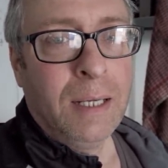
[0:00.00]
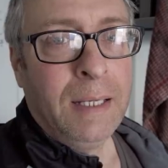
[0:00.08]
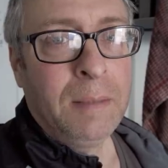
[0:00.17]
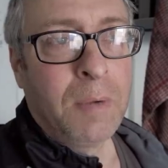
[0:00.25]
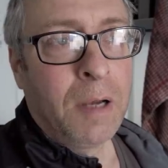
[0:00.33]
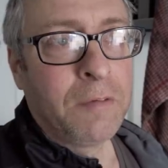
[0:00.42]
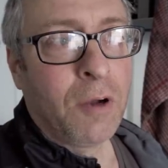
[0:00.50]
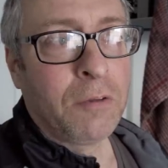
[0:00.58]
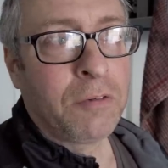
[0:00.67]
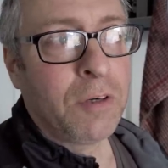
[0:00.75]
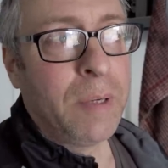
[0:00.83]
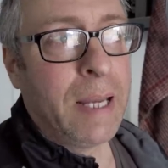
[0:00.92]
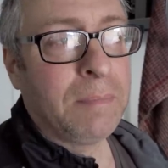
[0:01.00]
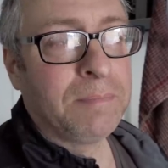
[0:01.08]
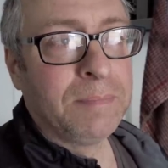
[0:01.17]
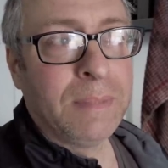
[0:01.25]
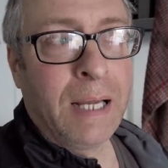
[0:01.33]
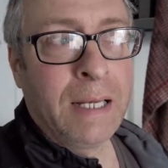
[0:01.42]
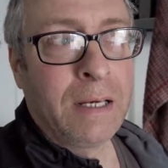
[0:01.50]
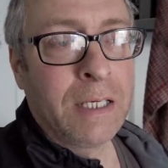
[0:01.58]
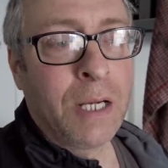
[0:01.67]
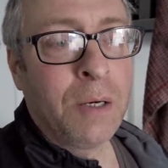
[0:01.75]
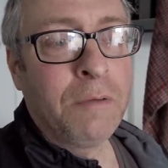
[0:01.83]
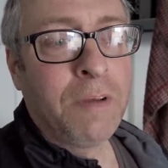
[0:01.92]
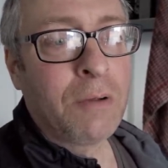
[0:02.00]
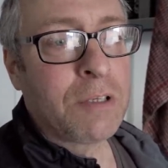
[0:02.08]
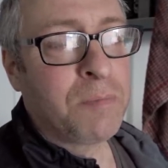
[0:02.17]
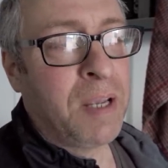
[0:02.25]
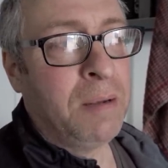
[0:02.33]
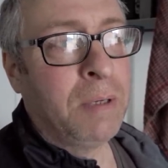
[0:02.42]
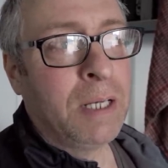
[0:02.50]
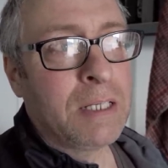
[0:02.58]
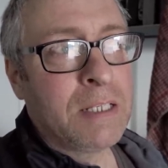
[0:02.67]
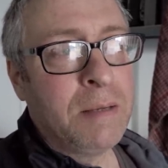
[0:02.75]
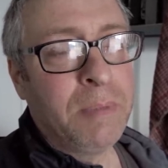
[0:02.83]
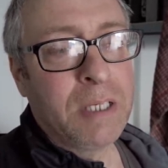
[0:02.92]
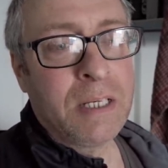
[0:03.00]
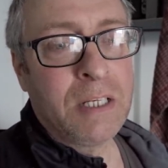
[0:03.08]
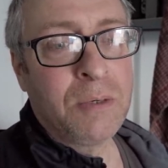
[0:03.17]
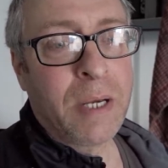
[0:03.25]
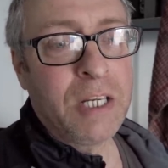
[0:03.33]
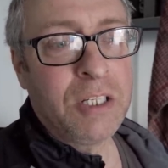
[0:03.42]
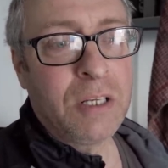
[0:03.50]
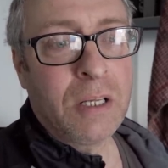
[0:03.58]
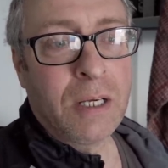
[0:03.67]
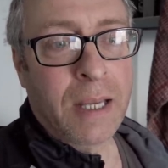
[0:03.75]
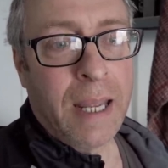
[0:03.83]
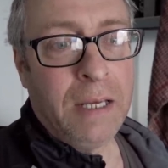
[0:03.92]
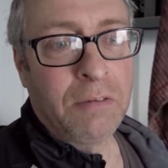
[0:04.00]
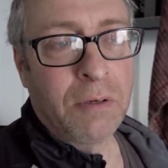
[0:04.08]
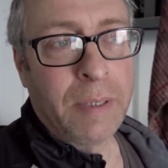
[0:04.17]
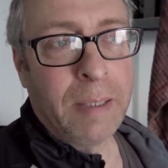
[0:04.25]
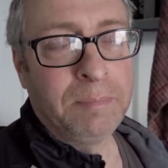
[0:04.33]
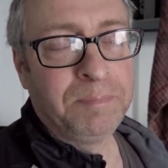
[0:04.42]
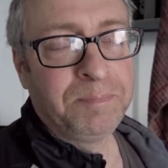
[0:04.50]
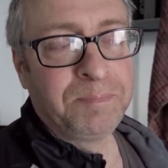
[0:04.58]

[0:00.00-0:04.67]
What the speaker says: I've got through it and I know of loads of people in a similar situation that are getting through it.